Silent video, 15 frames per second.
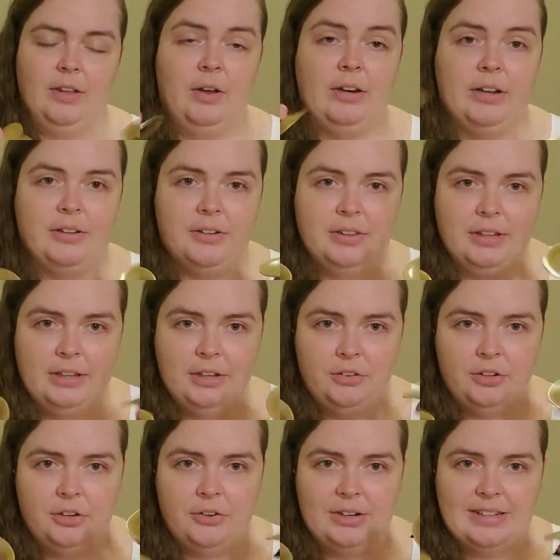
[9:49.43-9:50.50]
another thing
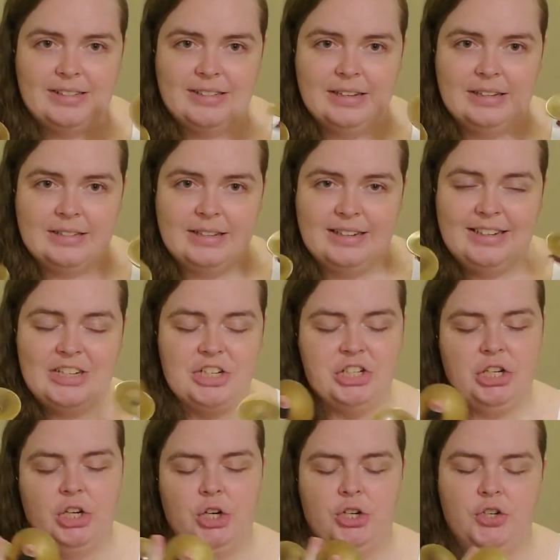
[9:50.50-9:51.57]
you'll notice is, in
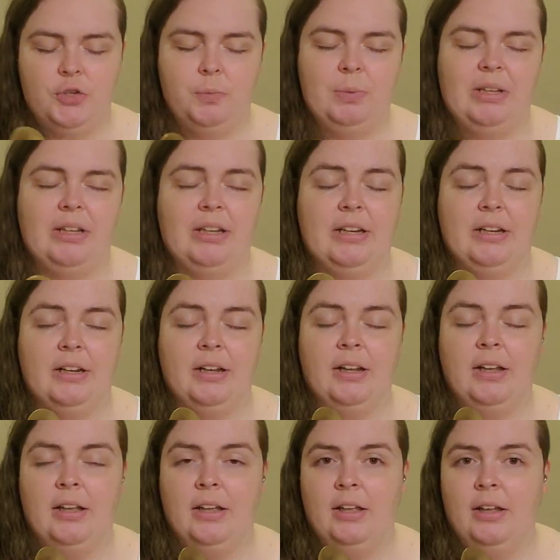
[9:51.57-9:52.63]
addition to being
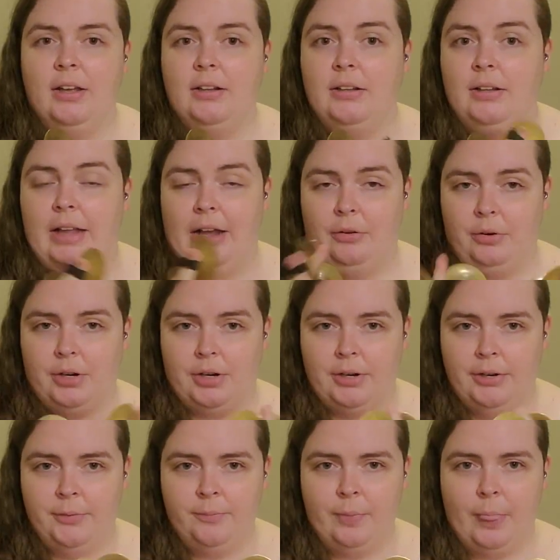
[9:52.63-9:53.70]

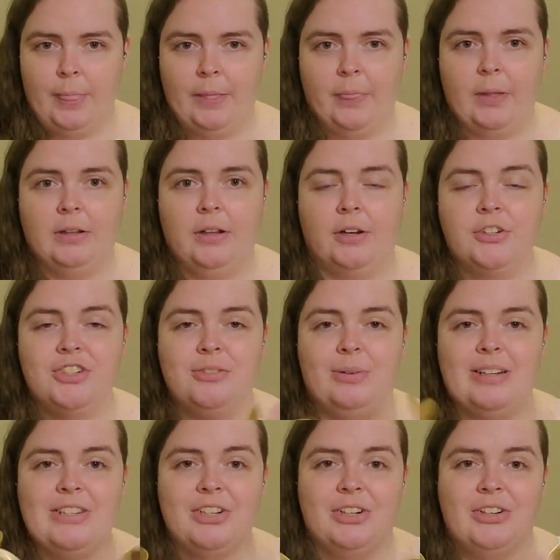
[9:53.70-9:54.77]
louder, the larger
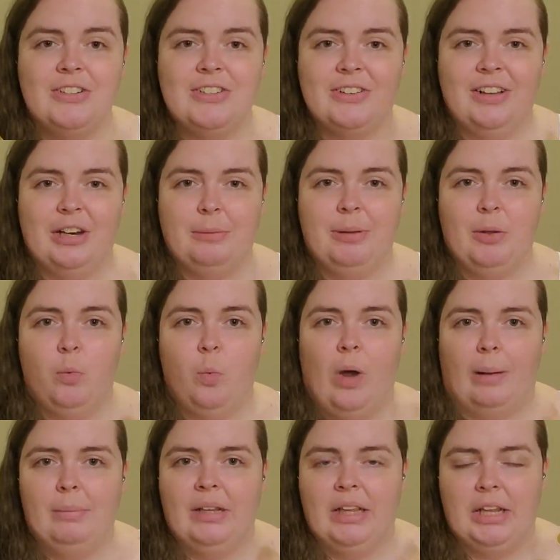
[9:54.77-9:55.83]
ones are also going to be
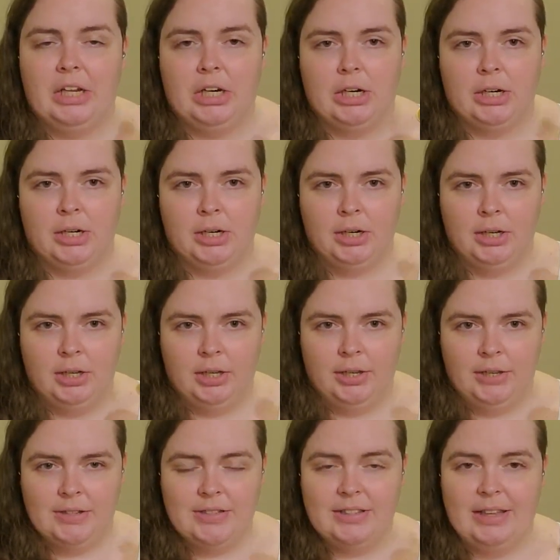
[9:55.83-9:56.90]
wobblier
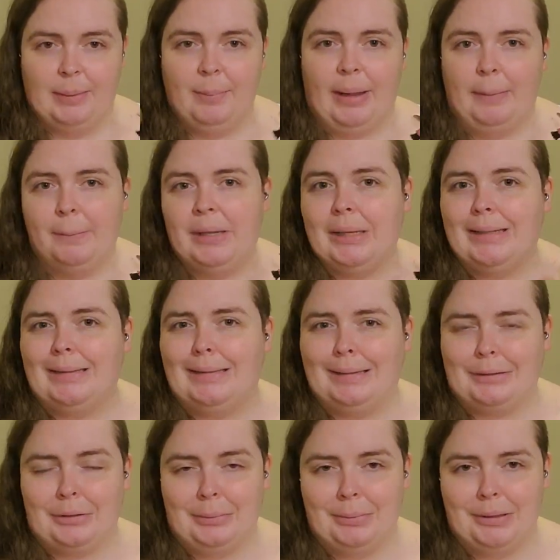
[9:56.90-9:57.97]
So they might be a
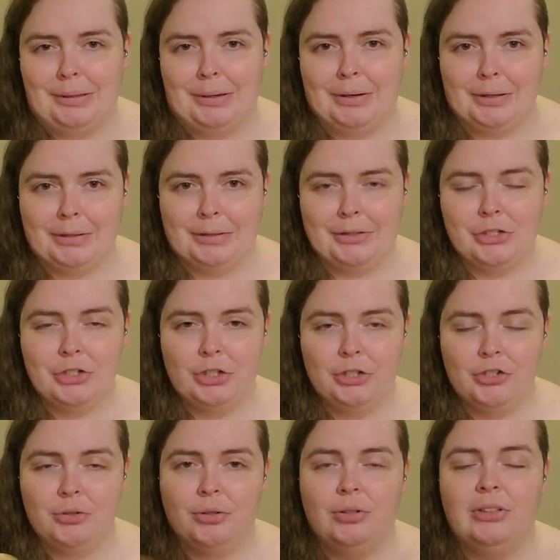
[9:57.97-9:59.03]
little bit harder to
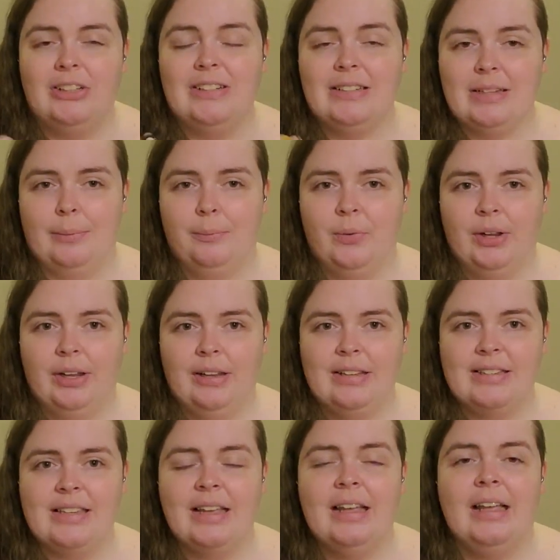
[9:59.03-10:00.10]
control in some
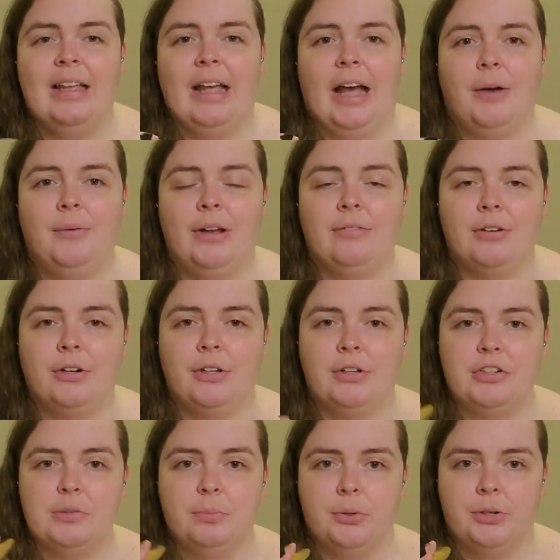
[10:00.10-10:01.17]
ways. However,
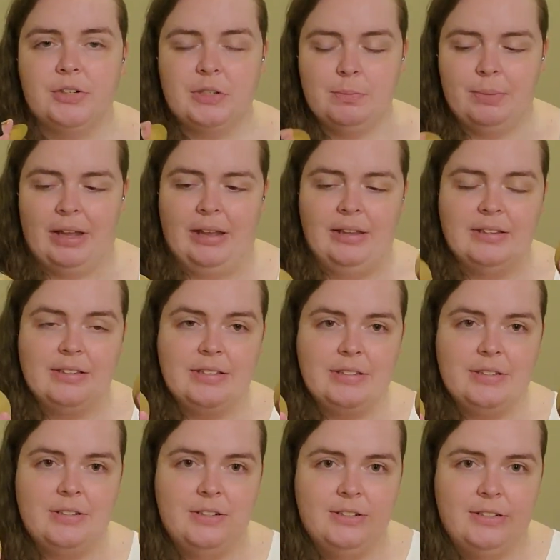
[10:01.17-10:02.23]
there's more
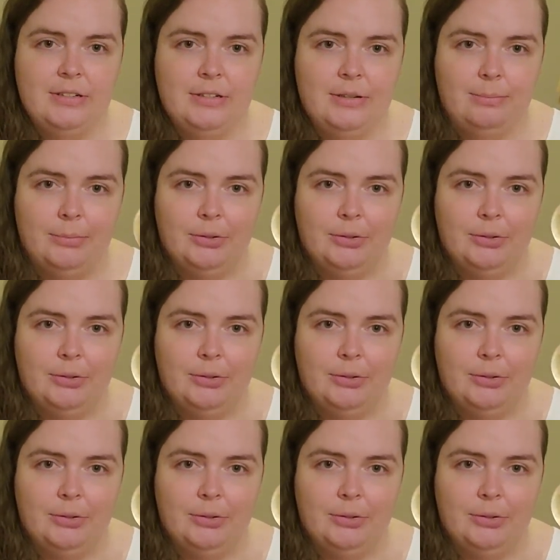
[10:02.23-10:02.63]
space to